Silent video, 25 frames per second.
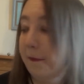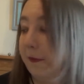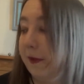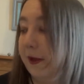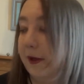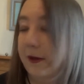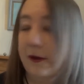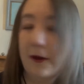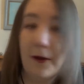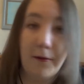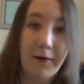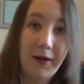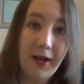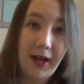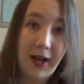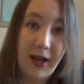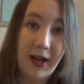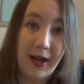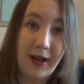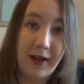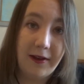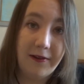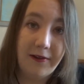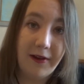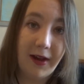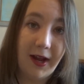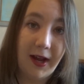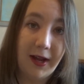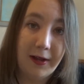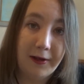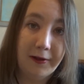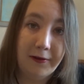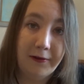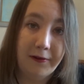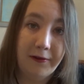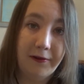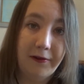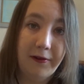going ahead
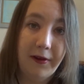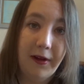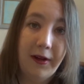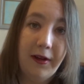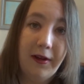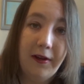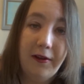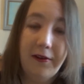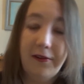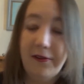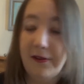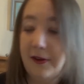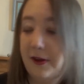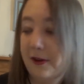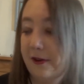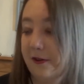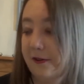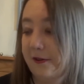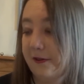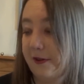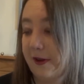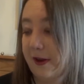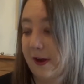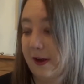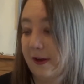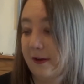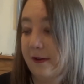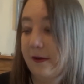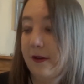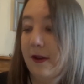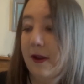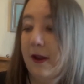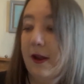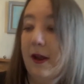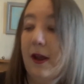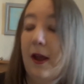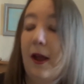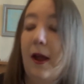and searching.
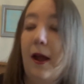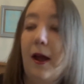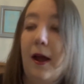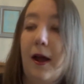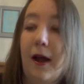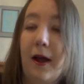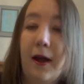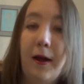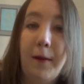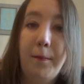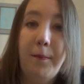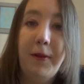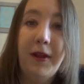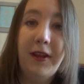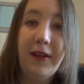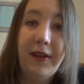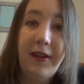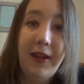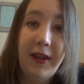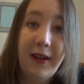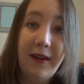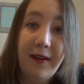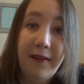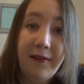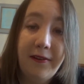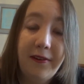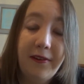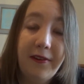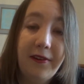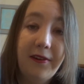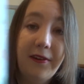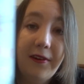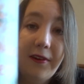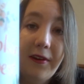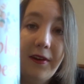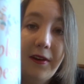But this